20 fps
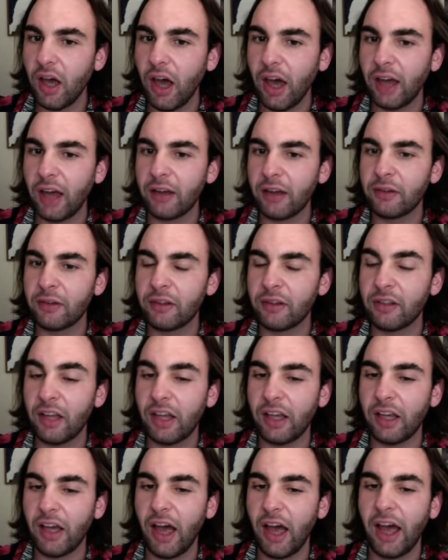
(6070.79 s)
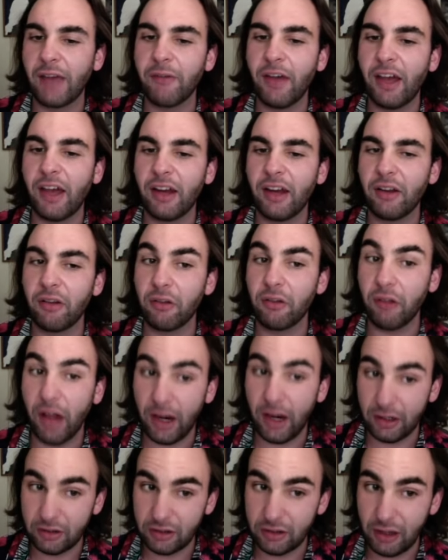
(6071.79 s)
I say I've had a
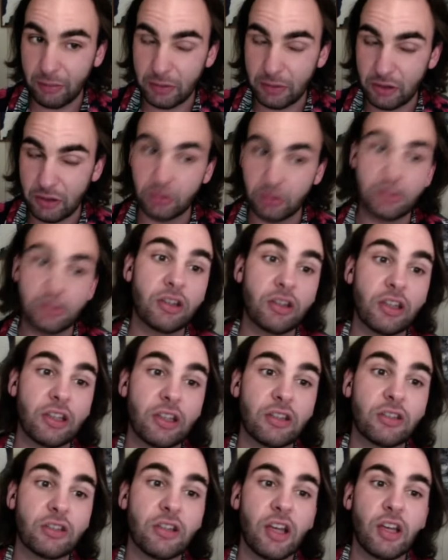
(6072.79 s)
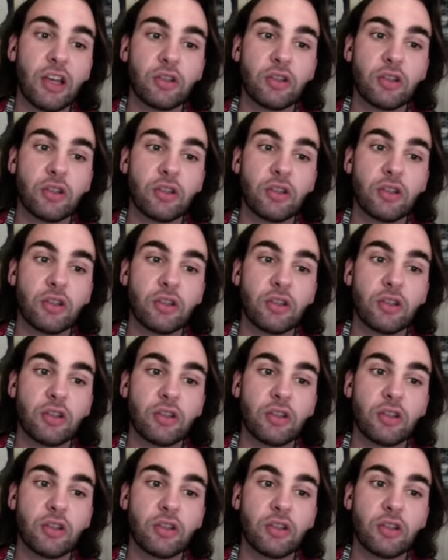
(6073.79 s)
lot of Sloppy Joe's because it is